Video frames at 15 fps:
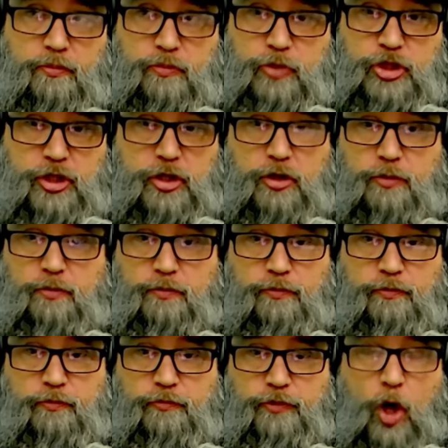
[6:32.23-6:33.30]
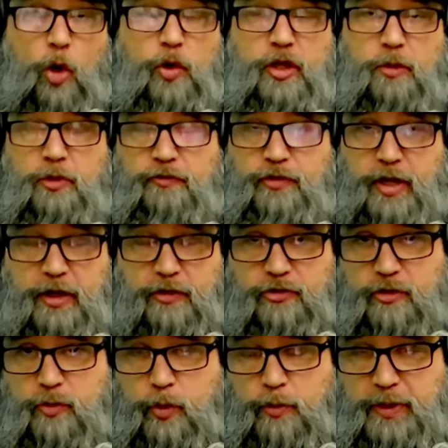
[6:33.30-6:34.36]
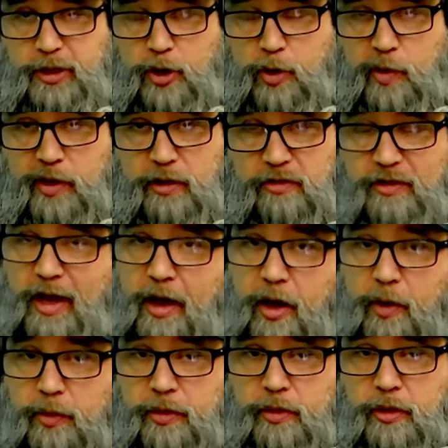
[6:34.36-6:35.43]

sheer volume of things that will be going down.